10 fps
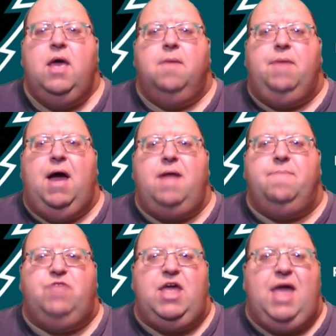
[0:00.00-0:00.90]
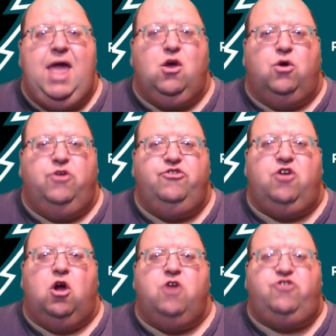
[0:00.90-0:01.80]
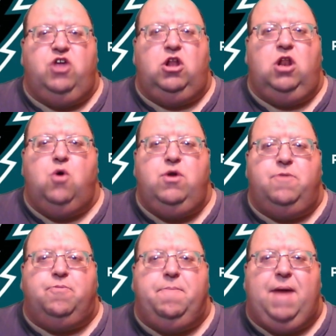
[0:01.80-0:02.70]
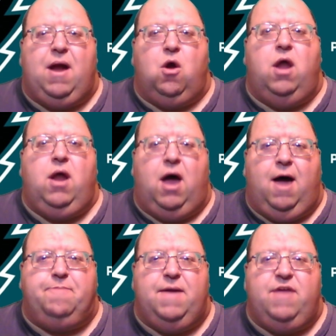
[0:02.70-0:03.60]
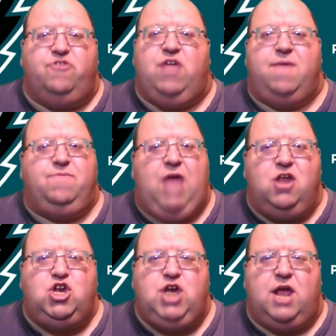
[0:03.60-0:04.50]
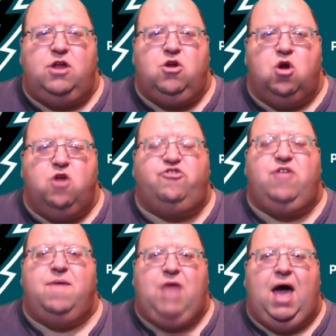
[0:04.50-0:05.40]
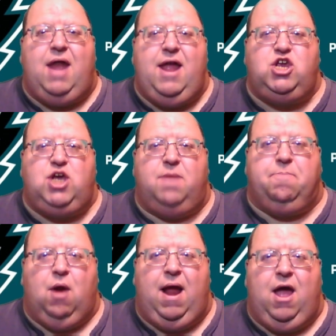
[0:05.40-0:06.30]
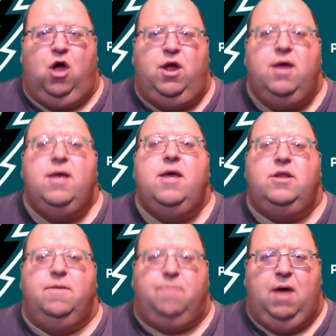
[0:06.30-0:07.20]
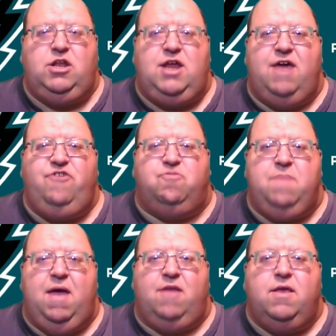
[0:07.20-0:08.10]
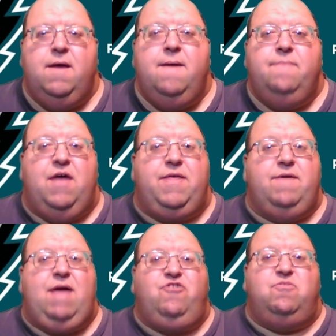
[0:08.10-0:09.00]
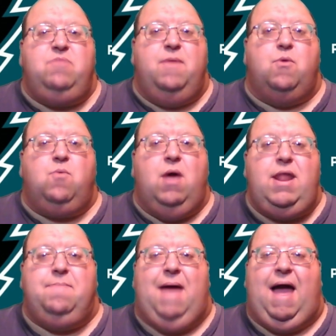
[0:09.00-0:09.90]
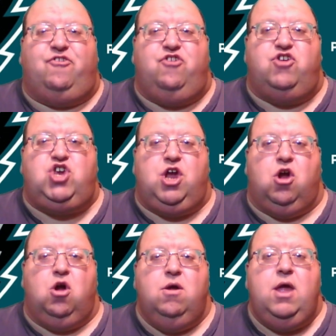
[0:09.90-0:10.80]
But the Eagles are still loaded for bear on offense. They've got Jalen Hurts, they've got A.J. Brown, Devontae Smith. Now, they've got some different running backs this year.